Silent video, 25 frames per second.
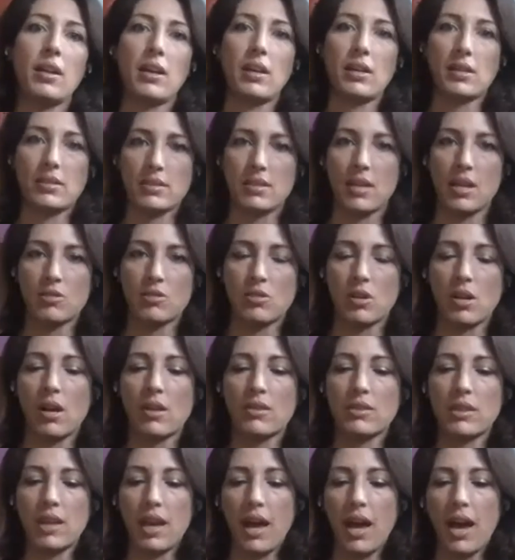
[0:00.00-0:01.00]
etc.,
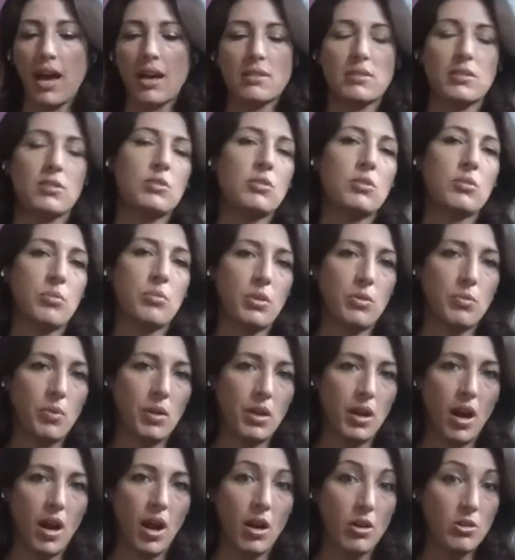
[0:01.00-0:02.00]
that has to do with
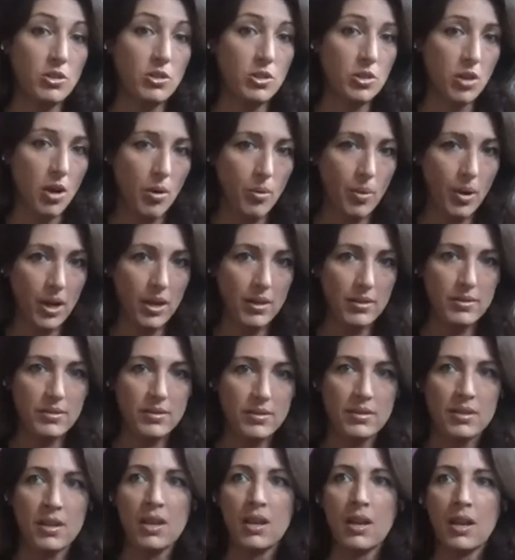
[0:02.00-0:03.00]
what our show is.
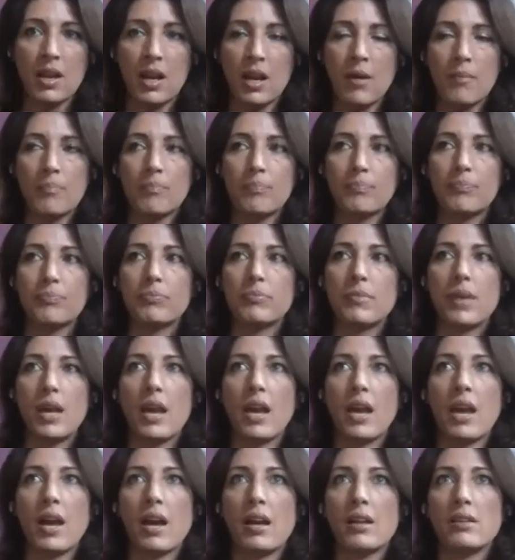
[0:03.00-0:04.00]

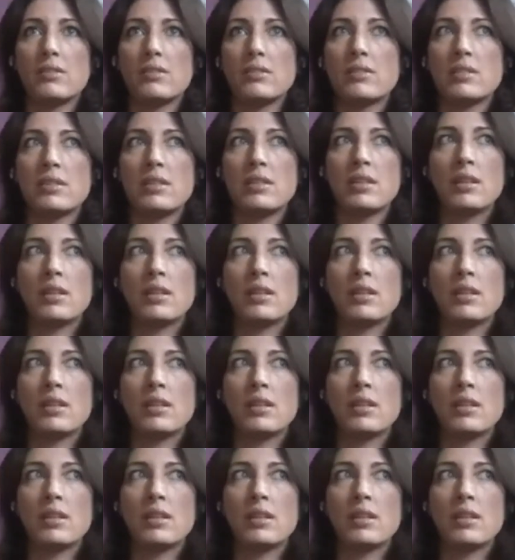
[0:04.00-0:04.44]
And